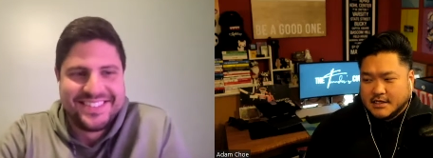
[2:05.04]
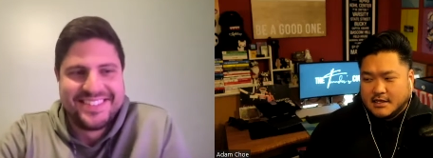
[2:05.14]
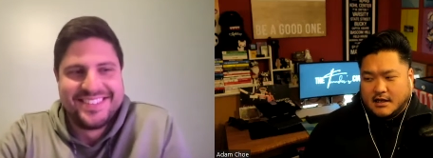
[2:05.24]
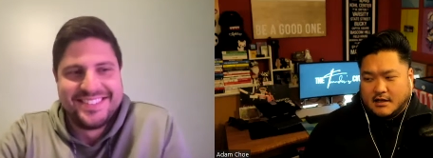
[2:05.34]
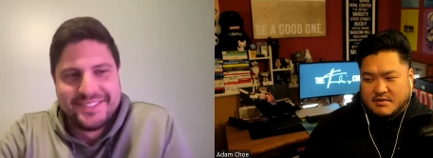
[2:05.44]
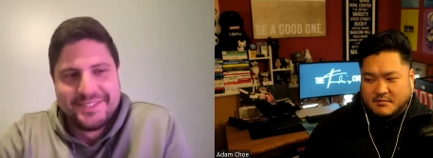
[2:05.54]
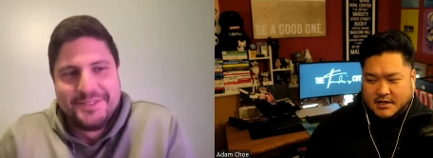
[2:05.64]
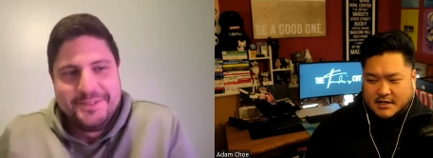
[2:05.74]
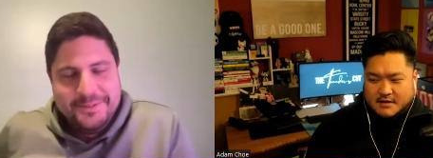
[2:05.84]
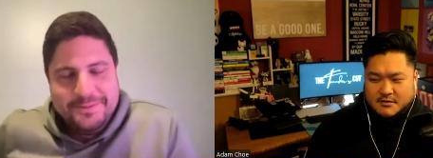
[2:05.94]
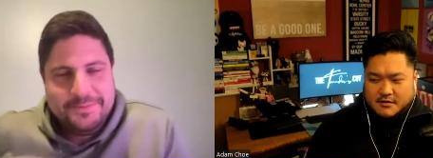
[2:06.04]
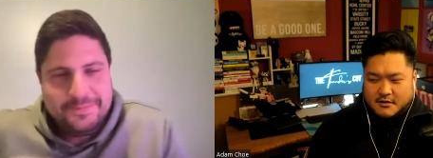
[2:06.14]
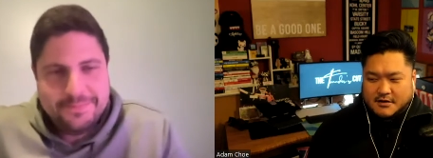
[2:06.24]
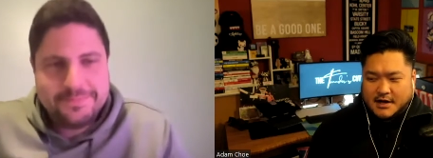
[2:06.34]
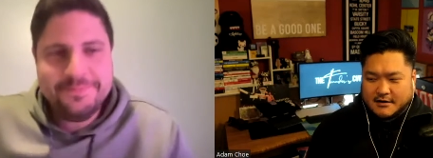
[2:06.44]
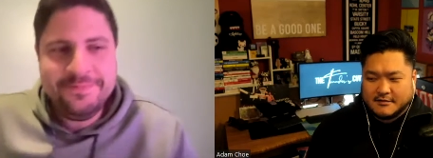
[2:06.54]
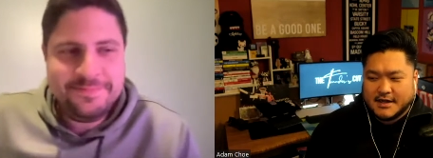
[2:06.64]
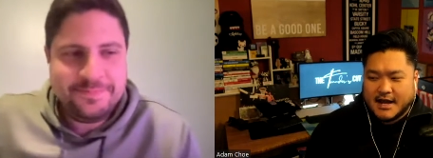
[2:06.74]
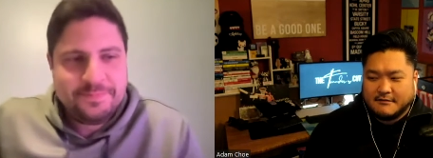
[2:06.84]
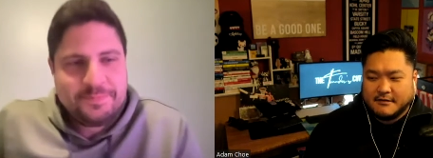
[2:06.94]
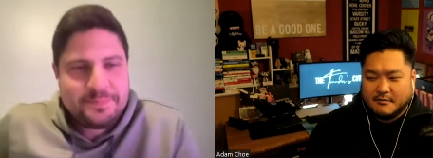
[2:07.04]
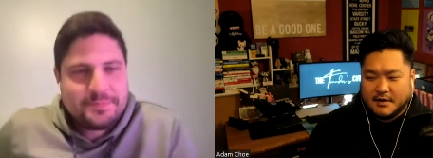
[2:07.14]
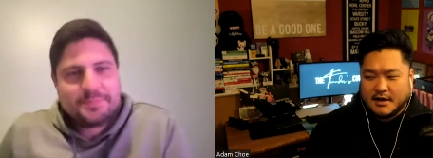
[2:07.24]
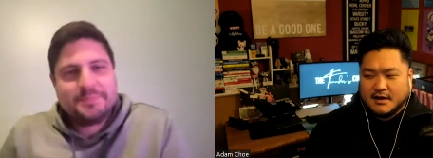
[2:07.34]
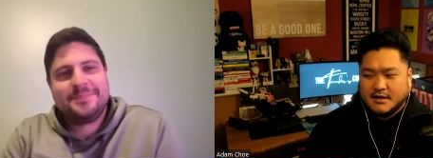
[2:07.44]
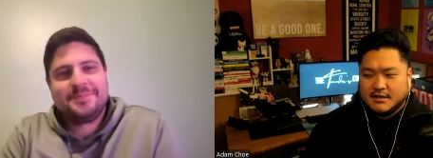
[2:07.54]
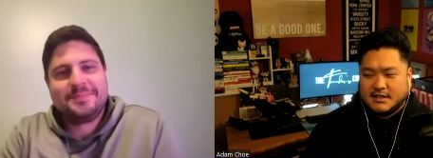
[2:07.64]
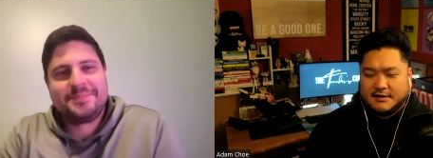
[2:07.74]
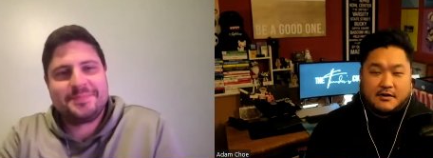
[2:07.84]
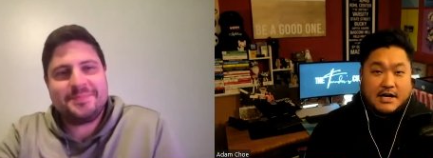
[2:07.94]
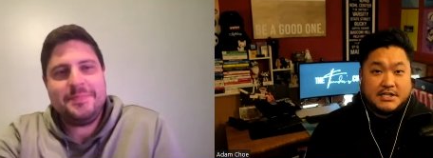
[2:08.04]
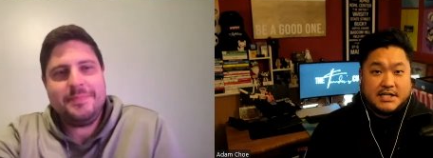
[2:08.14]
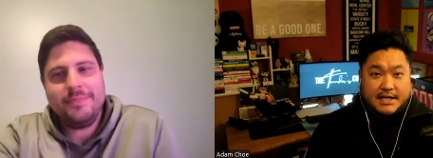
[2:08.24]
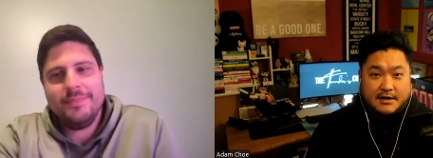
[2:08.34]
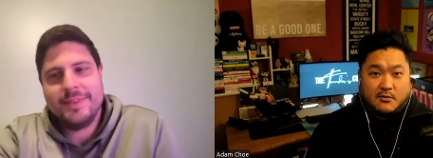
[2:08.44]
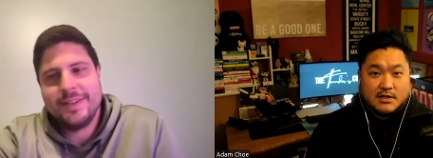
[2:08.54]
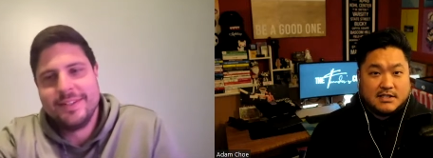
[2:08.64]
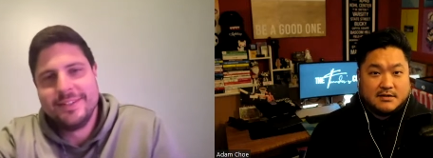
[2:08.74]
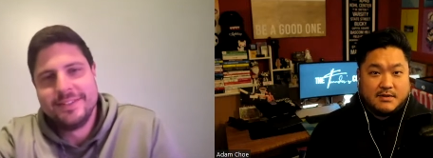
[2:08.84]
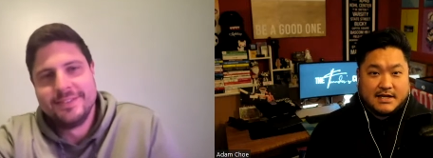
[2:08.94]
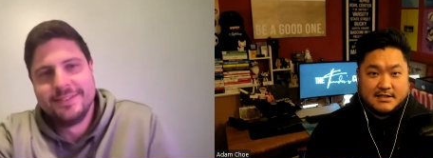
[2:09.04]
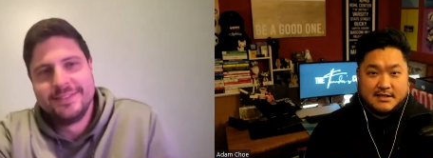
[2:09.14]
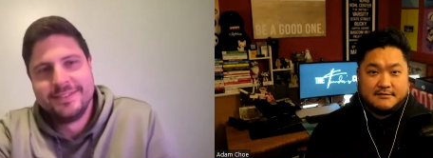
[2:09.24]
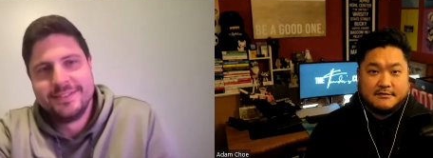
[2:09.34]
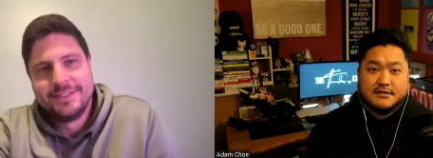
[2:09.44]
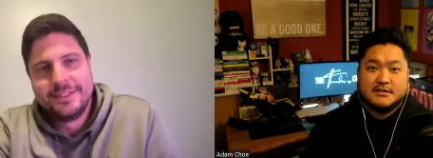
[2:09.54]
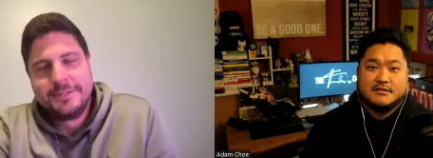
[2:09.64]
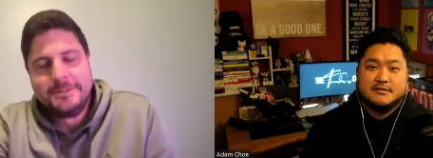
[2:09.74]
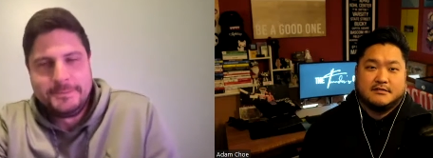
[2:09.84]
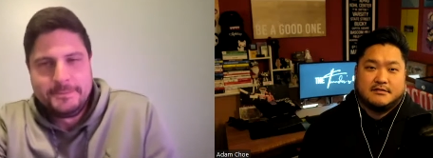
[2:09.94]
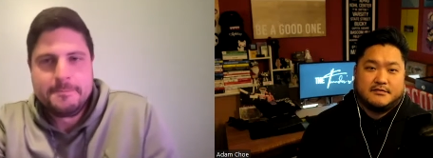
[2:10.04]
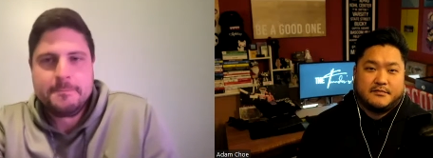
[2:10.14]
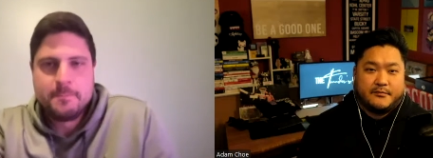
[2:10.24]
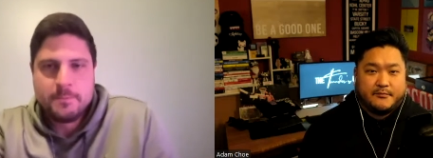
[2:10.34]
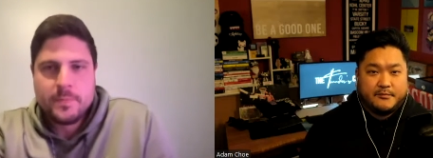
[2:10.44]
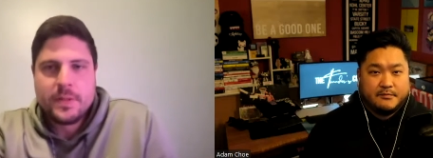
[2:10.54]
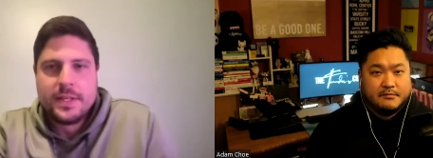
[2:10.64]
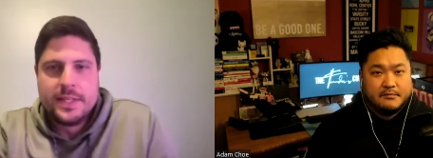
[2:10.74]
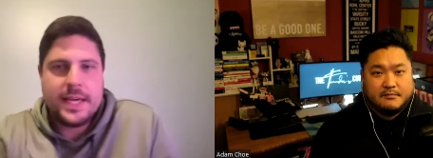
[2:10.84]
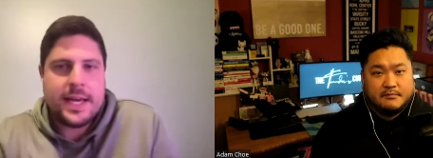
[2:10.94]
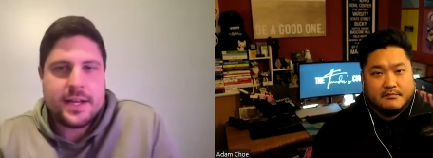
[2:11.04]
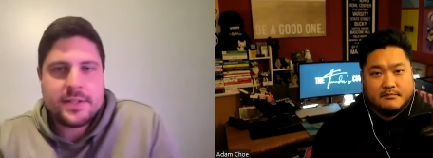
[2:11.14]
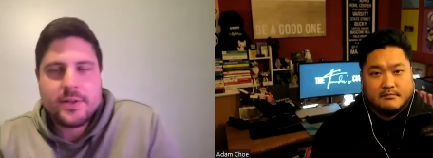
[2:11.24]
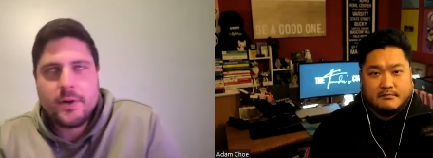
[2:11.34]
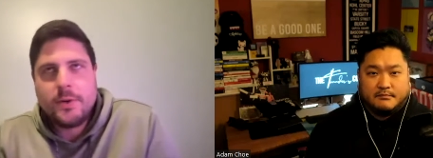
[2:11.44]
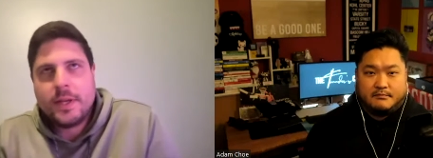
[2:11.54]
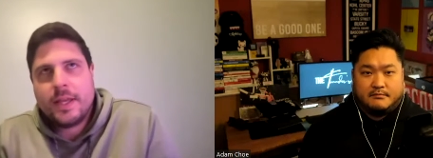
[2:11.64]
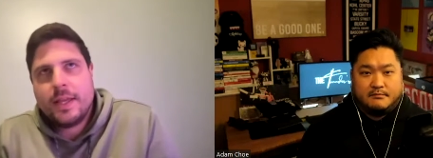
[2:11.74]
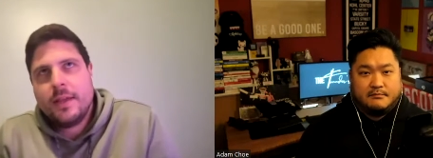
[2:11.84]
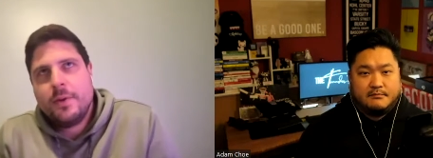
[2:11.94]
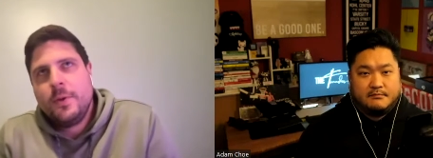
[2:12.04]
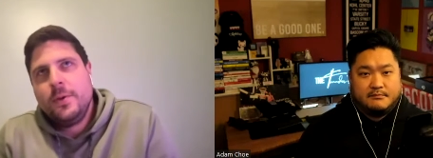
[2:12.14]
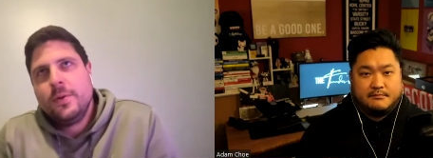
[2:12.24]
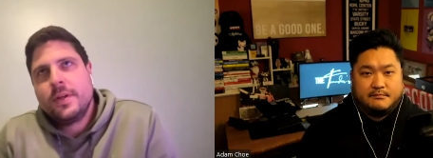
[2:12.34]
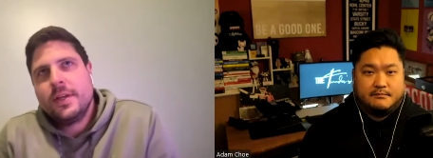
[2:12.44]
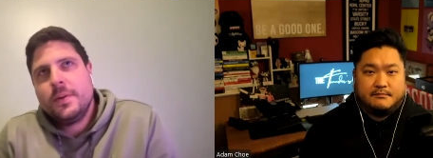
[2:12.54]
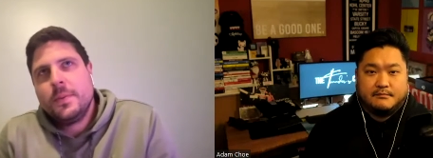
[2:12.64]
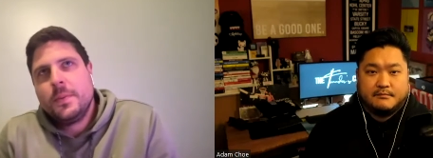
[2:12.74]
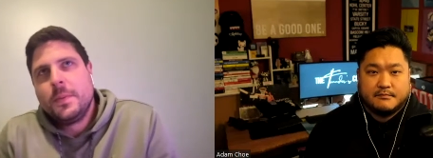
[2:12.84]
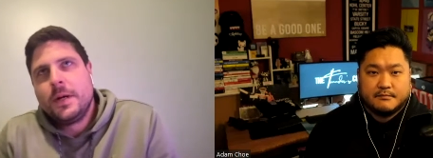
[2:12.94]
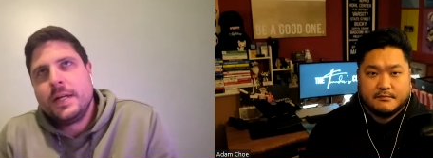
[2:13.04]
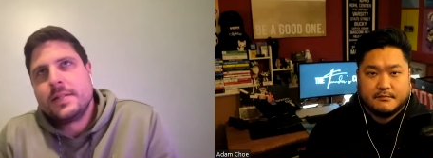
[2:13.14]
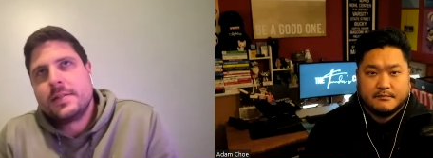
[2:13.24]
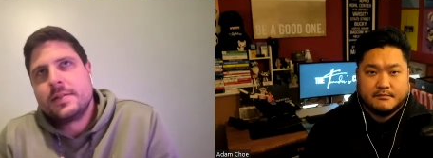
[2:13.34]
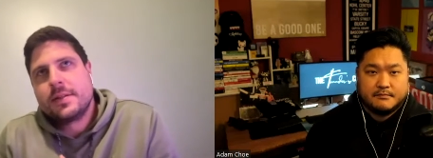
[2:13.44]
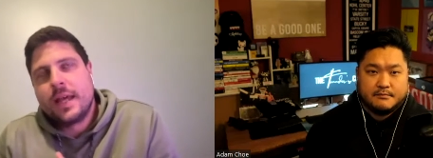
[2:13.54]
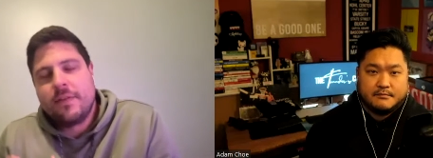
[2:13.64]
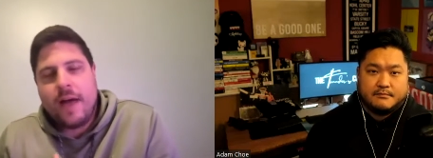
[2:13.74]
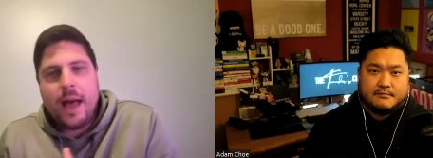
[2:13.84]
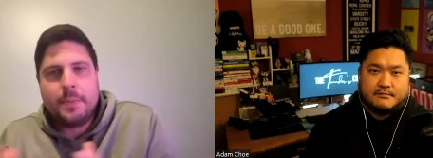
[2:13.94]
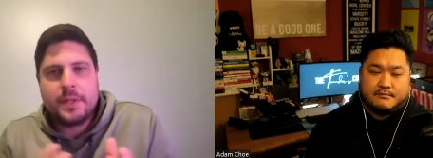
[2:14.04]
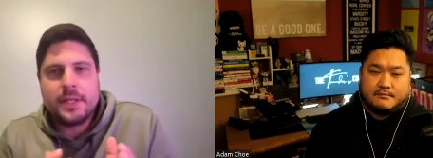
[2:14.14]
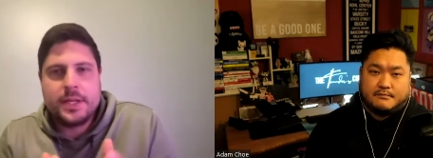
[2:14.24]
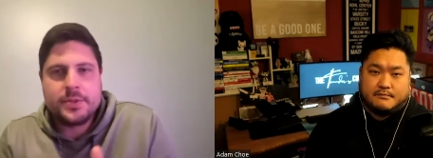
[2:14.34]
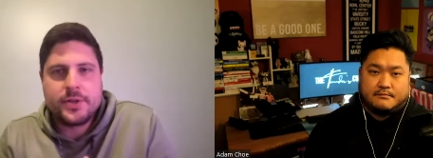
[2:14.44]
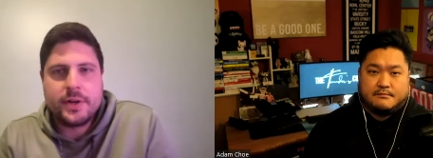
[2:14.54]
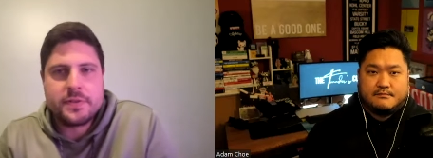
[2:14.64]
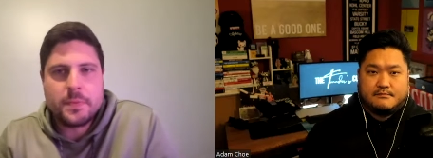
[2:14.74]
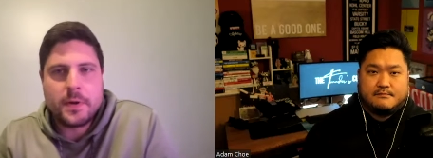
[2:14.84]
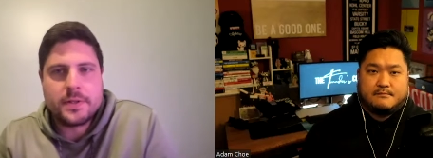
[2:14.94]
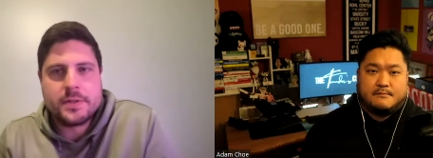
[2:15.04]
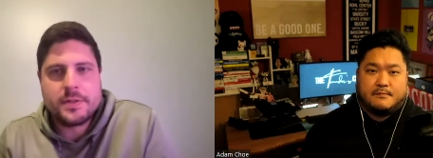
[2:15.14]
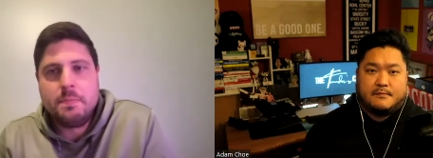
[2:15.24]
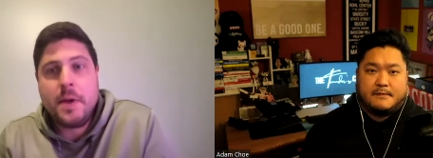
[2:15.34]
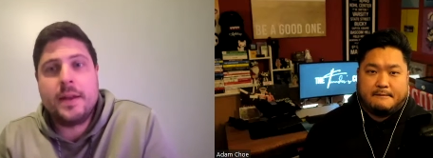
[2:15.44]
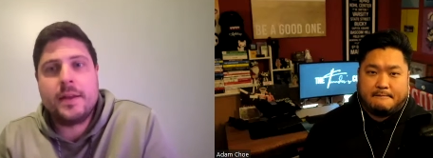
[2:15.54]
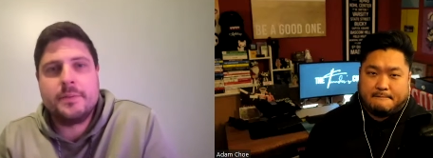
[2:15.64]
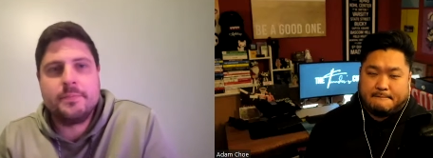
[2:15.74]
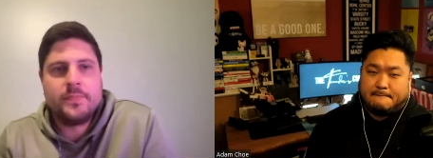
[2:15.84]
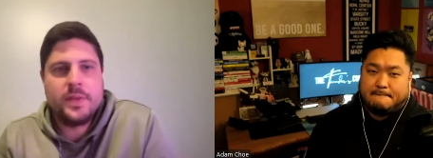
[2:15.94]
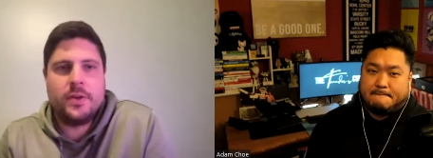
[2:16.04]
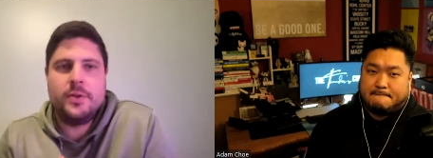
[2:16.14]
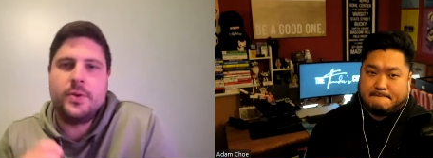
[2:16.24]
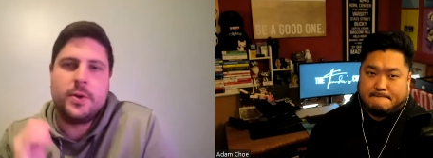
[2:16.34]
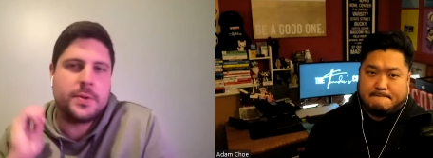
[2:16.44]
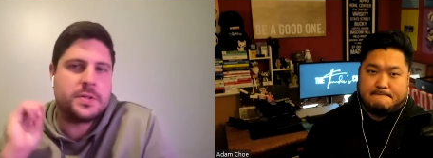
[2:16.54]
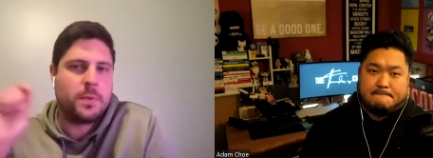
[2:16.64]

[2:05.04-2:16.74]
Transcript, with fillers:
Speaker 1: Um, people can come to their own narratives on that front, but differentiated. What's the biggest difference?
Speaker 2: Yeah, so when you look at what's kind of happened in the history of sports betting, you know, you'd go to a